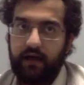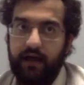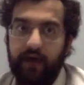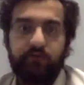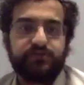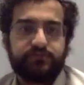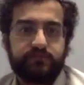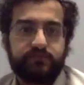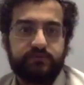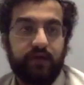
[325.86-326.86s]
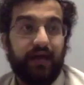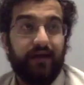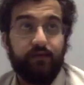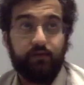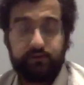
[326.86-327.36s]
much
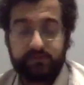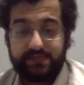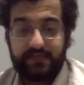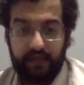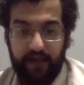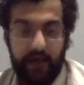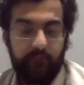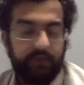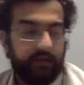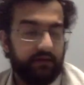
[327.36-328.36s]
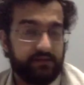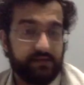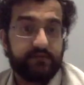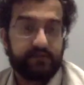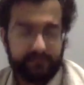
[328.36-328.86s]
you could say, how many
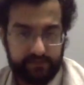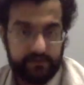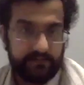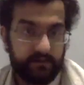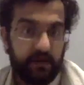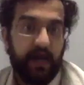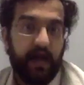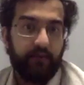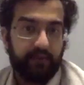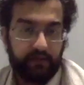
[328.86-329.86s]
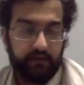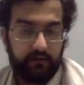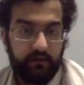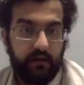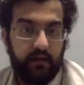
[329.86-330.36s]
sentences, how many
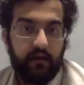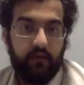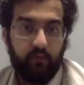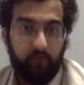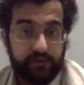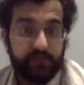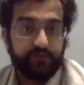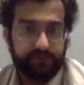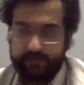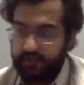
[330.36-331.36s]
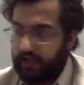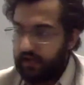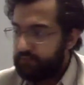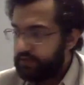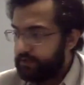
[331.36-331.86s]
words you could say,
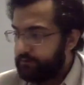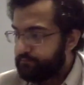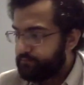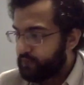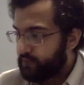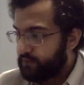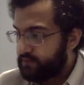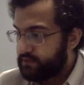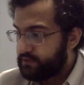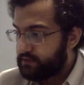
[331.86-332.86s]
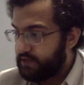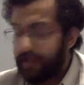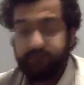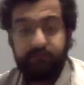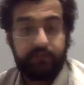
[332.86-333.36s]
how many basically
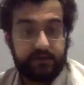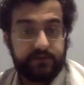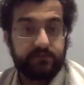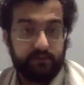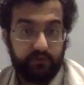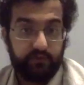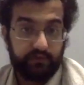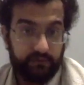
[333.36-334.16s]
alphabets you could